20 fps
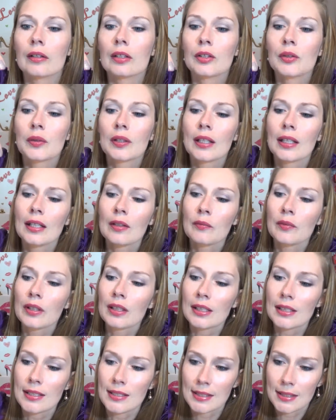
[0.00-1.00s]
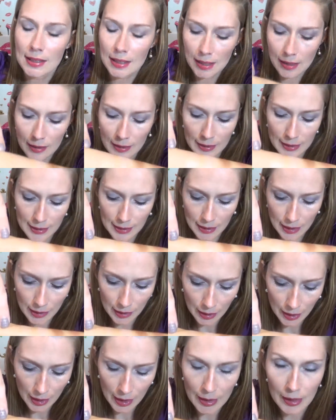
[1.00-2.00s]
you can't really see the
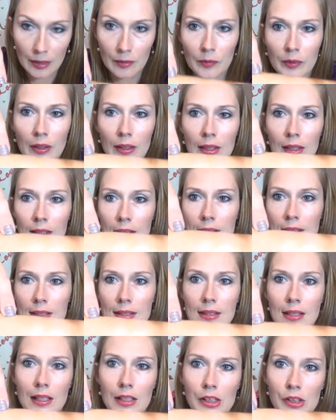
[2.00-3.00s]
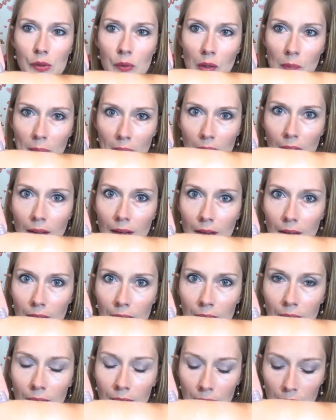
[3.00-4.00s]
sunlight. It really does not show up at
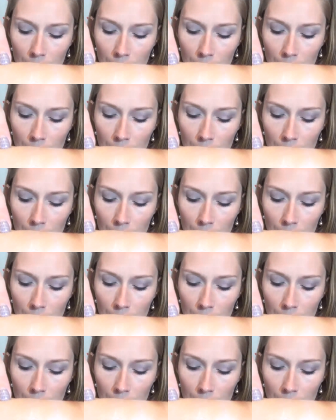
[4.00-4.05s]
all.